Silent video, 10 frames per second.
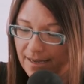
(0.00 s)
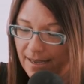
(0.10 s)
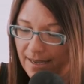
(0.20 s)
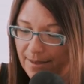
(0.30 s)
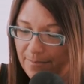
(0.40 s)

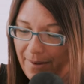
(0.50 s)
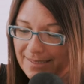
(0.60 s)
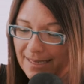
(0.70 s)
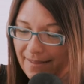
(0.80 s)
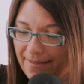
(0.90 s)
um,
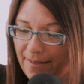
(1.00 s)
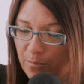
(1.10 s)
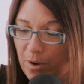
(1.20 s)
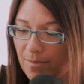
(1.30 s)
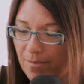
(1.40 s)
basically they'll
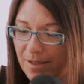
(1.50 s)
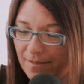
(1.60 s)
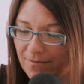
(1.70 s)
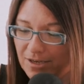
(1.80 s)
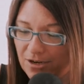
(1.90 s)
probably
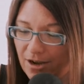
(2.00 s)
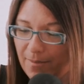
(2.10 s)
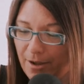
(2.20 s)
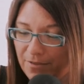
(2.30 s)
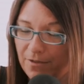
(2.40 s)
love to talk
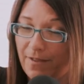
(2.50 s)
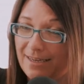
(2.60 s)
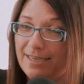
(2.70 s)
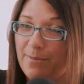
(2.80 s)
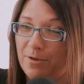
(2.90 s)
about the
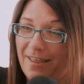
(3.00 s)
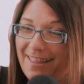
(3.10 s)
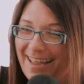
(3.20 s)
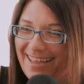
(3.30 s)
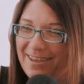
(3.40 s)
landscaper
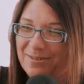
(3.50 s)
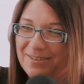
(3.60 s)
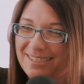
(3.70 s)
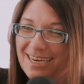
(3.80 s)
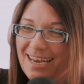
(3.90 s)
that they
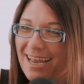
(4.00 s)
used.